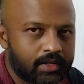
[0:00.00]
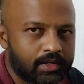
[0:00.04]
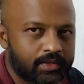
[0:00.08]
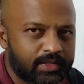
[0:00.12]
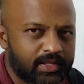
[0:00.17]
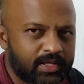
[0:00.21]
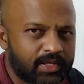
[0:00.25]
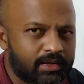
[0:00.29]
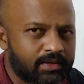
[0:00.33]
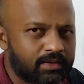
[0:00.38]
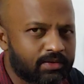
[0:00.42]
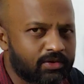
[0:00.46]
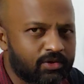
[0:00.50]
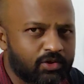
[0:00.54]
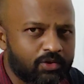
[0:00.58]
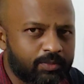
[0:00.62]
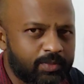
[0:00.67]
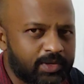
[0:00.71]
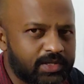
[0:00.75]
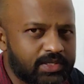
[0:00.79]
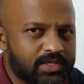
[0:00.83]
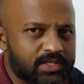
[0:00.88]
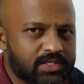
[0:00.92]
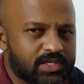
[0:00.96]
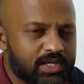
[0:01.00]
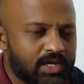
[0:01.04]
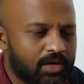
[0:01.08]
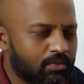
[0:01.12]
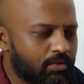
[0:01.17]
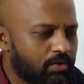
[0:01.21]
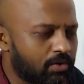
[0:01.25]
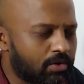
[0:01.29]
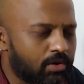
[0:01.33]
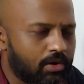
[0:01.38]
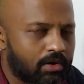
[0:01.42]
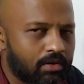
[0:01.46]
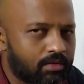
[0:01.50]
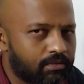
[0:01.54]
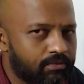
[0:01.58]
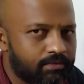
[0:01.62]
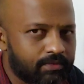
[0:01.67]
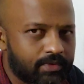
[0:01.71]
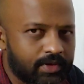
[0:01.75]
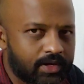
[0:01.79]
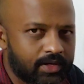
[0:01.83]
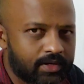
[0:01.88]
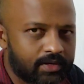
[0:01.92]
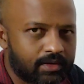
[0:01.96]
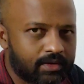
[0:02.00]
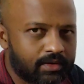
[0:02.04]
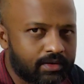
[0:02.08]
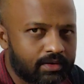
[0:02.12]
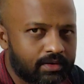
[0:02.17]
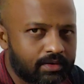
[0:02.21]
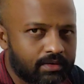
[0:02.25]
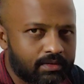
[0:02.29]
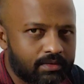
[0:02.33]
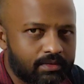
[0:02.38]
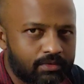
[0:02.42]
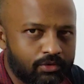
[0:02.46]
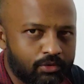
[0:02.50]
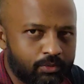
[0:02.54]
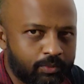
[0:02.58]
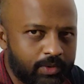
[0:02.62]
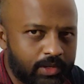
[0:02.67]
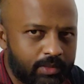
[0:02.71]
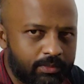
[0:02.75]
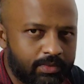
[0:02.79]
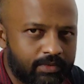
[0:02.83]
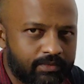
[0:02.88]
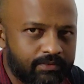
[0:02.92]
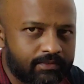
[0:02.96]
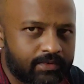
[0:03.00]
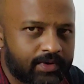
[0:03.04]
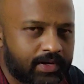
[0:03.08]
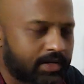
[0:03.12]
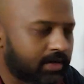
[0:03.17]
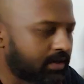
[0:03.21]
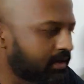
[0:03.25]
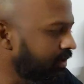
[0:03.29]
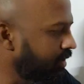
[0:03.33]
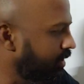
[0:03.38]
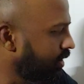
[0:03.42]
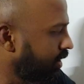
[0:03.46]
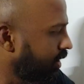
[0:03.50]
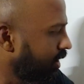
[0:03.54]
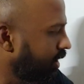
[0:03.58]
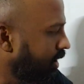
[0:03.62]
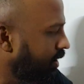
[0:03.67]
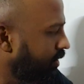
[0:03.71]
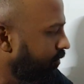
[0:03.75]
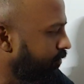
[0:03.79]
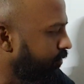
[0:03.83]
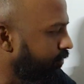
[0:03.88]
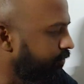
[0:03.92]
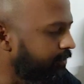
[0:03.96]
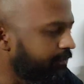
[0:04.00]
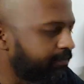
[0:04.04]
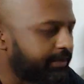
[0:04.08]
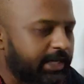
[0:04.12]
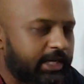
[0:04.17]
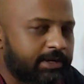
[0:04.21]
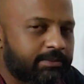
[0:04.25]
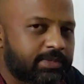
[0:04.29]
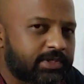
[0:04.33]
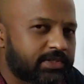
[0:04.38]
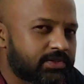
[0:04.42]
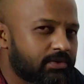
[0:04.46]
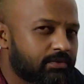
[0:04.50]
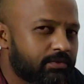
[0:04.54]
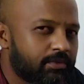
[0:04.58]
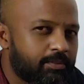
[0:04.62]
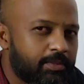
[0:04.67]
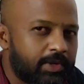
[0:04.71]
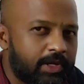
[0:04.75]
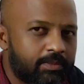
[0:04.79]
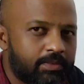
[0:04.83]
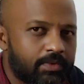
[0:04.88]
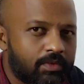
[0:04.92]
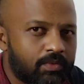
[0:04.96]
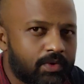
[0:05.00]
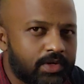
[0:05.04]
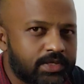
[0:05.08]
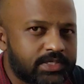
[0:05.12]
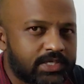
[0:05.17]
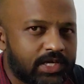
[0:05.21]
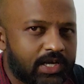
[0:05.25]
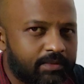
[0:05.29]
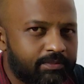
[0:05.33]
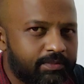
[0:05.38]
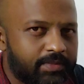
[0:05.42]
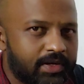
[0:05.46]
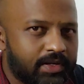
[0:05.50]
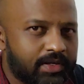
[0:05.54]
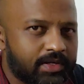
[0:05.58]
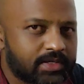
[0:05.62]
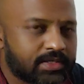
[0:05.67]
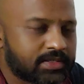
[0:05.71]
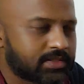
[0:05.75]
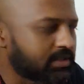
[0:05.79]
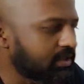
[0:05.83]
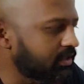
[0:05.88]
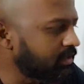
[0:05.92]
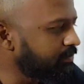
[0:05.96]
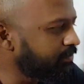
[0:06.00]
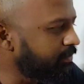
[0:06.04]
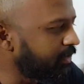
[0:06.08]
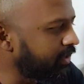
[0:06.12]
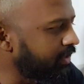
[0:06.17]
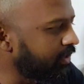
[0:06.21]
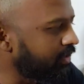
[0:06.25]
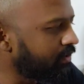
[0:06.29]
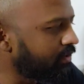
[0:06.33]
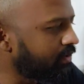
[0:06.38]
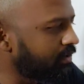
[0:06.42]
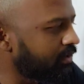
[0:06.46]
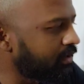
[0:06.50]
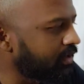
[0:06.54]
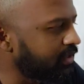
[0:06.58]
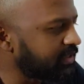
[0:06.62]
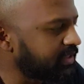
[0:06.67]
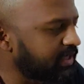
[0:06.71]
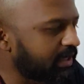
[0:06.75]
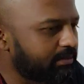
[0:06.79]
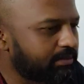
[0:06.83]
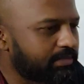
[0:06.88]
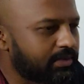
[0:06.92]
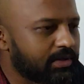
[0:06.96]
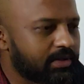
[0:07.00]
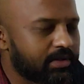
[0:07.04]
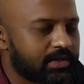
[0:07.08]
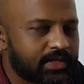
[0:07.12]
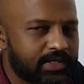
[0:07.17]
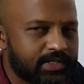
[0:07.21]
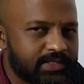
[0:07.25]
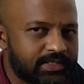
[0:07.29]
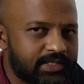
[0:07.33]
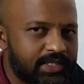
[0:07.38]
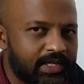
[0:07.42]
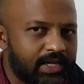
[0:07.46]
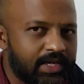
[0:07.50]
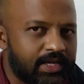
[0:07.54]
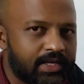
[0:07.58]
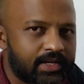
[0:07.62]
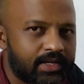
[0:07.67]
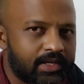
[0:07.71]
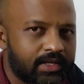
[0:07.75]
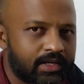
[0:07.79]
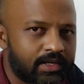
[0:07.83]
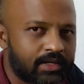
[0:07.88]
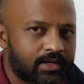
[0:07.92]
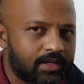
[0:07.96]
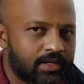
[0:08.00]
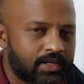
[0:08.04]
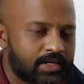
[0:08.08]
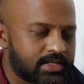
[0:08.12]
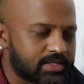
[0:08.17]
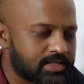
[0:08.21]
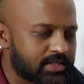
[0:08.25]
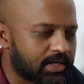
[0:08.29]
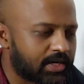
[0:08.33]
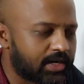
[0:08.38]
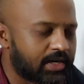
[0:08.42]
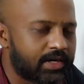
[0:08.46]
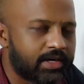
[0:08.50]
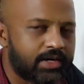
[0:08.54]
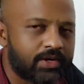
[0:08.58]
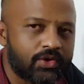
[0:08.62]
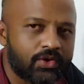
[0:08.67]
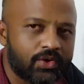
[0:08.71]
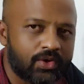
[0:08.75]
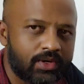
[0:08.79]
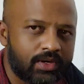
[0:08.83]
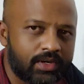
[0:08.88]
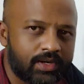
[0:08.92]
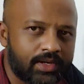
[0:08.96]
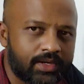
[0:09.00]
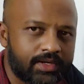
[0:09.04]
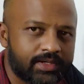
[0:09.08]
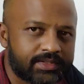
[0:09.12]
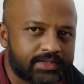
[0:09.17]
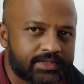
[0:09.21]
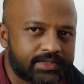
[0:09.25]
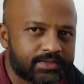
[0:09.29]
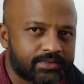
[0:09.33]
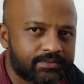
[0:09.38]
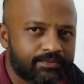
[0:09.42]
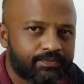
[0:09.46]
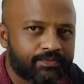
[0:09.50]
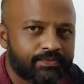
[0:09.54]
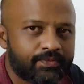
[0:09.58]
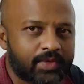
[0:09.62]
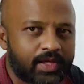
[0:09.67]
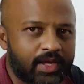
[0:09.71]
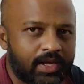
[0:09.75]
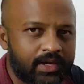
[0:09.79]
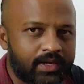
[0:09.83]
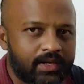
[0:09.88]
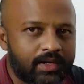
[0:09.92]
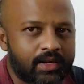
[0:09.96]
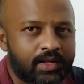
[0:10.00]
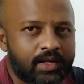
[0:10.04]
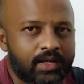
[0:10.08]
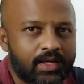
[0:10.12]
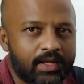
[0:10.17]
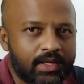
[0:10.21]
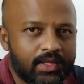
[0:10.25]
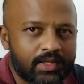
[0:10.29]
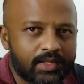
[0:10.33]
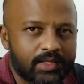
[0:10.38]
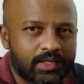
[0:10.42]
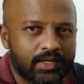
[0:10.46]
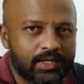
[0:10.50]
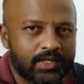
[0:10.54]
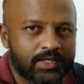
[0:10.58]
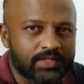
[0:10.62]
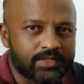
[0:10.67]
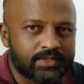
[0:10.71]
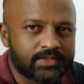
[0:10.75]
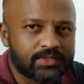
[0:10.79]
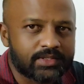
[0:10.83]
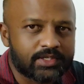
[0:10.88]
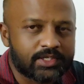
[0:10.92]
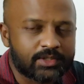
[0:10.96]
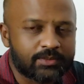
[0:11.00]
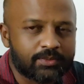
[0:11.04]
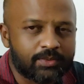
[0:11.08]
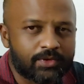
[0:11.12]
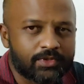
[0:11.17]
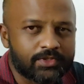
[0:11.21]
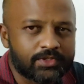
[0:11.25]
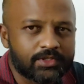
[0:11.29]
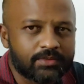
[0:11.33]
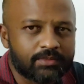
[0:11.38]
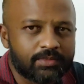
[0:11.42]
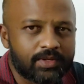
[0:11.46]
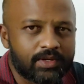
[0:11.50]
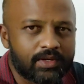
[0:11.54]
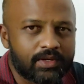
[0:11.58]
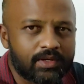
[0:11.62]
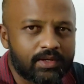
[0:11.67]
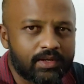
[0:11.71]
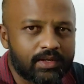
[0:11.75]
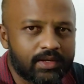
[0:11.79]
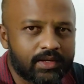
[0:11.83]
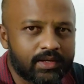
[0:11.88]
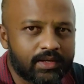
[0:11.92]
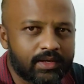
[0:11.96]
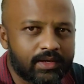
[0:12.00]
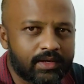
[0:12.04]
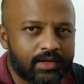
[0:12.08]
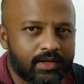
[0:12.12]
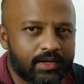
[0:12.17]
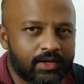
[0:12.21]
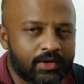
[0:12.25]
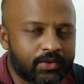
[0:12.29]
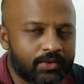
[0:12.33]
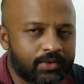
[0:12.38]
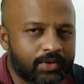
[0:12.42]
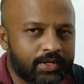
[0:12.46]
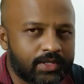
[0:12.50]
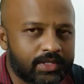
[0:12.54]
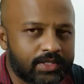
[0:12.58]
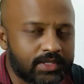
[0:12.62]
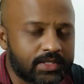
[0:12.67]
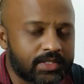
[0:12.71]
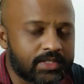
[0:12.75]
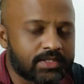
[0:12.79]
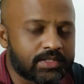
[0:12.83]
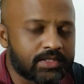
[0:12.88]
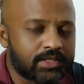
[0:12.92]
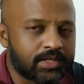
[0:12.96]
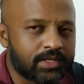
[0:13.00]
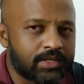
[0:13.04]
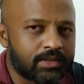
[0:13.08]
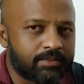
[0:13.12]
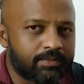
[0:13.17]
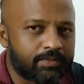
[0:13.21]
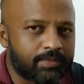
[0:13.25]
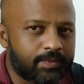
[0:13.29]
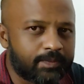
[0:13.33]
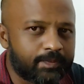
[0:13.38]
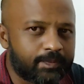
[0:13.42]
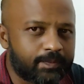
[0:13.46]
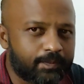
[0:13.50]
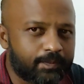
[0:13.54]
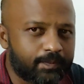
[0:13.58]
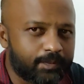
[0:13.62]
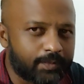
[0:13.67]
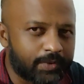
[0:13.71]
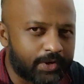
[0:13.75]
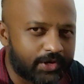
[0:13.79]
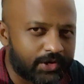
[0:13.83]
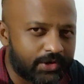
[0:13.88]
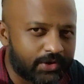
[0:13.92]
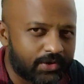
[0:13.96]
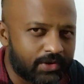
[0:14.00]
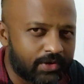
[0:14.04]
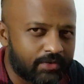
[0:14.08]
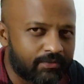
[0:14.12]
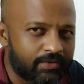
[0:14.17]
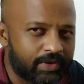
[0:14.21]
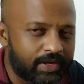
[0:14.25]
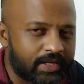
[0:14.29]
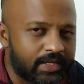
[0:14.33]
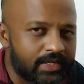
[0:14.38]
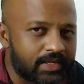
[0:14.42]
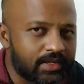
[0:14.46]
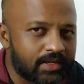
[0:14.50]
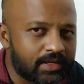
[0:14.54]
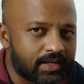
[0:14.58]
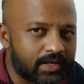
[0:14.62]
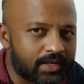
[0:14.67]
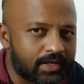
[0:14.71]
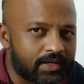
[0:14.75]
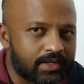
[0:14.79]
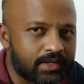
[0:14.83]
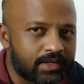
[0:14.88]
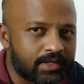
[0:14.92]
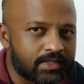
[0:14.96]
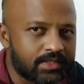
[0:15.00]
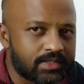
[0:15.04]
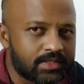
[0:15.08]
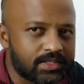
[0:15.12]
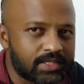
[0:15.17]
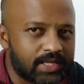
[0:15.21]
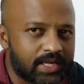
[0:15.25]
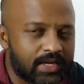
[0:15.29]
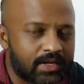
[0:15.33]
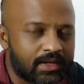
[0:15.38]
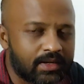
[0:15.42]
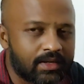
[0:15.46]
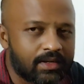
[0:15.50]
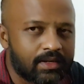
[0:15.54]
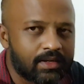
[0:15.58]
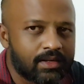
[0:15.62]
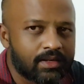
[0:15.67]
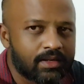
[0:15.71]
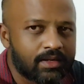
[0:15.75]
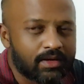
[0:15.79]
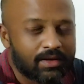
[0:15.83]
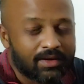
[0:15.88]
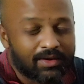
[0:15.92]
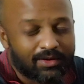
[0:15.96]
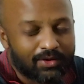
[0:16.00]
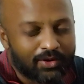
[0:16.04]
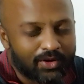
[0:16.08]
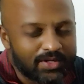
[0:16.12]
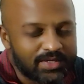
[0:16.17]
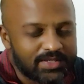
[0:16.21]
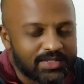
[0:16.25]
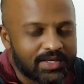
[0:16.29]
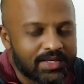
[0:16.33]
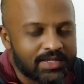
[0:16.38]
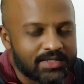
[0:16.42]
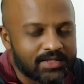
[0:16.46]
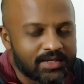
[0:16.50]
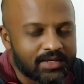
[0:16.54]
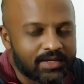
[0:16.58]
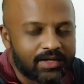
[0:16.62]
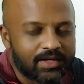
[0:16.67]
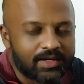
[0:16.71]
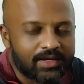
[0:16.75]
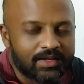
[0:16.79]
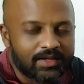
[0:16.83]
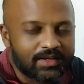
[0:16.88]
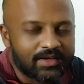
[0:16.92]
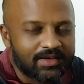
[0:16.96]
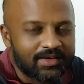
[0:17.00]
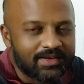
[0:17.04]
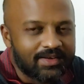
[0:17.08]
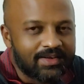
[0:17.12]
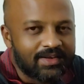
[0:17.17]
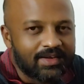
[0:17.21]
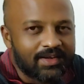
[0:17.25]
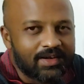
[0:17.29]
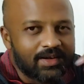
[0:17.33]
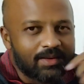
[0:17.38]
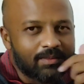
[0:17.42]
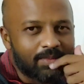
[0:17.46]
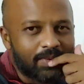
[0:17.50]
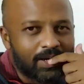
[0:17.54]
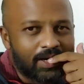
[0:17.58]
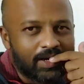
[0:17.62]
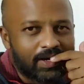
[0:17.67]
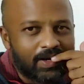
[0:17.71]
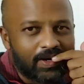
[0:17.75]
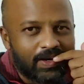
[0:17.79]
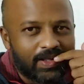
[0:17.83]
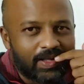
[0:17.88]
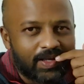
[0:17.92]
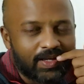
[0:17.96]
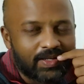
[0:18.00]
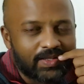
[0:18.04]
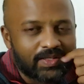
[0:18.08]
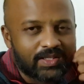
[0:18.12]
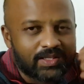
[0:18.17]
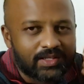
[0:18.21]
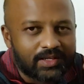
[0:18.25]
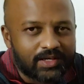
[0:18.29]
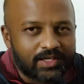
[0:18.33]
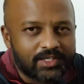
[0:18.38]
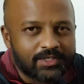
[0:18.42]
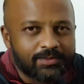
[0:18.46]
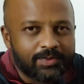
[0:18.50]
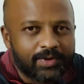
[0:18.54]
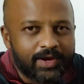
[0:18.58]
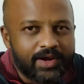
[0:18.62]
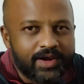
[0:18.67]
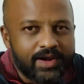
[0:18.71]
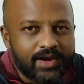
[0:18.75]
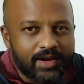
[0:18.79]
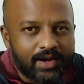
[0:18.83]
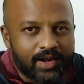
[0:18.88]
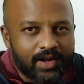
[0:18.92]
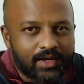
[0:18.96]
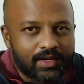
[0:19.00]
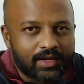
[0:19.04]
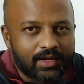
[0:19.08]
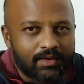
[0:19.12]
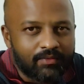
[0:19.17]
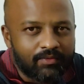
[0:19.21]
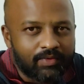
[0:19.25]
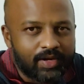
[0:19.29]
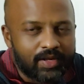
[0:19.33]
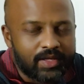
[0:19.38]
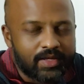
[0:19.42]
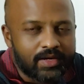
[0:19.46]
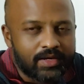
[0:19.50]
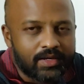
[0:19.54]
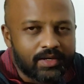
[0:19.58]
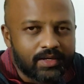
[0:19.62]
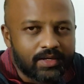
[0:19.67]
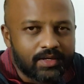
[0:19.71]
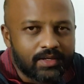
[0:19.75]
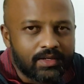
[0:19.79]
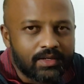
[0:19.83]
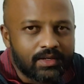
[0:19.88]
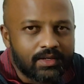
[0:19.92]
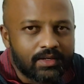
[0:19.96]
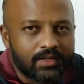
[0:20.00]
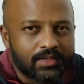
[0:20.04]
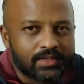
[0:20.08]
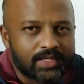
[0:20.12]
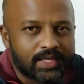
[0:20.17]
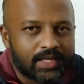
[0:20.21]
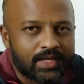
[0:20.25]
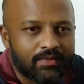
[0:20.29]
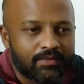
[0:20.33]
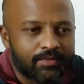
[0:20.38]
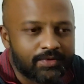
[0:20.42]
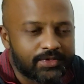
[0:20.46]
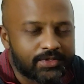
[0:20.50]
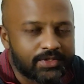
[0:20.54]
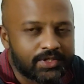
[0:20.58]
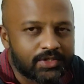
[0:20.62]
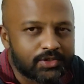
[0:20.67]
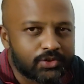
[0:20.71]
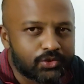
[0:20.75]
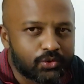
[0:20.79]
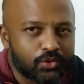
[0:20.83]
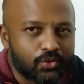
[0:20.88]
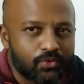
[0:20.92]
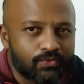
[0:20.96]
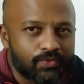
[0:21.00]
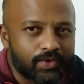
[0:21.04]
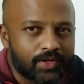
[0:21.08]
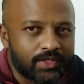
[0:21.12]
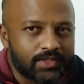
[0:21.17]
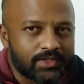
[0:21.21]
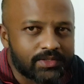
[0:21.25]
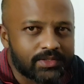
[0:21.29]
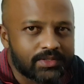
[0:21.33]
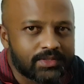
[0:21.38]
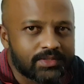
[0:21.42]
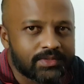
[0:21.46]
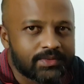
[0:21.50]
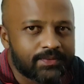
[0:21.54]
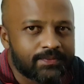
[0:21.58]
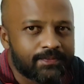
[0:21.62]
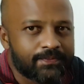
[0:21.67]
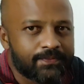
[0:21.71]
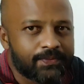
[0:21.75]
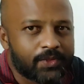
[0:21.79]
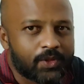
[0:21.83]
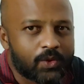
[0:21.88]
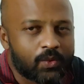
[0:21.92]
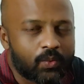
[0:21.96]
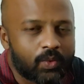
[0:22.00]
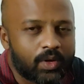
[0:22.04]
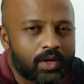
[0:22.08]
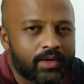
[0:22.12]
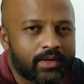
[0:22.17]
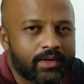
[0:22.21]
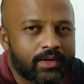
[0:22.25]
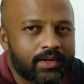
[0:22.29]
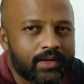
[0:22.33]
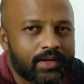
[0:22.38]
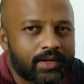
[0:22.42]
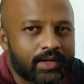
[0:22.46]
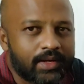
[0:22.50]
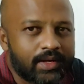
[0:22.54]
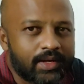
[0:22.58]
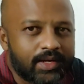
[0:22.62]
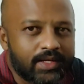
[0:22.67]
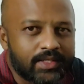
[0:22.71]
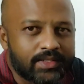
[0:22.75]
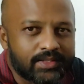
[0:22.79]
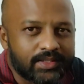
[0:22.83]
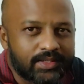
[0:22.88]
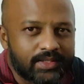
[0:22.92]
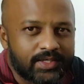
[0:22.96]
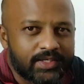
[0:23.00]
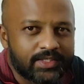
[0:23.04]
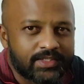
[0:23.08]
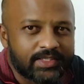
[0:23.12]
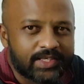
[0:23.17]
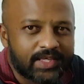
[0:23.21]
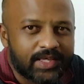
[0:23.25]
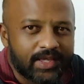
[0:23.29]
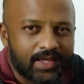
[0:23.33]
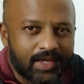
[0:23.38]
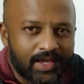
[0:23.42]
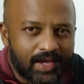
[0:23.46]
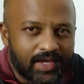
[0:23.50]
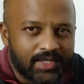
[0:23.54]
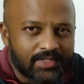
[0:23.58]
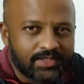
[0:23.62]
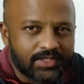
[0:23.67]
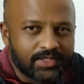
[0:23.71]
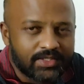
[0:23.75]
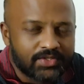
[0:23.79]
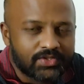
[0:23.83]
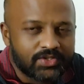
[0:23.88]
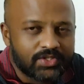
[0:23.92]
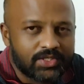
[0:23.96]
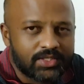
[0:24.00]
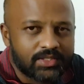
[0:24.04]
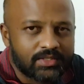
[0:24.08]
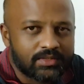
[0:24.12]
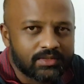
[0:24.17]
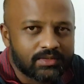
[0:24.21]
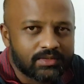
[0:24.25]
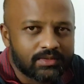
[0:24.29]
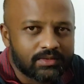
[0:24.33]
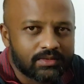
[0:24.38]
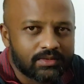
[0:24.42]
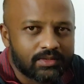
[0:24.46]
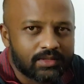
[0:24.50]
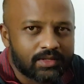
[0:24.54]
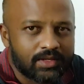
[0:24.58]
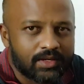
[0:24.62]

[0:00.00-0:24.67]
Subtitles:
Then you may just have cough, and you may be fine. For 15% of the people, what's happening is this particular receptor is there inside your lungs, and it is responsible. It's in a particular very critical cell. All cells are critical, but there is in the respiratory tract a very critical cell which does two functions. One is it does gas exchange.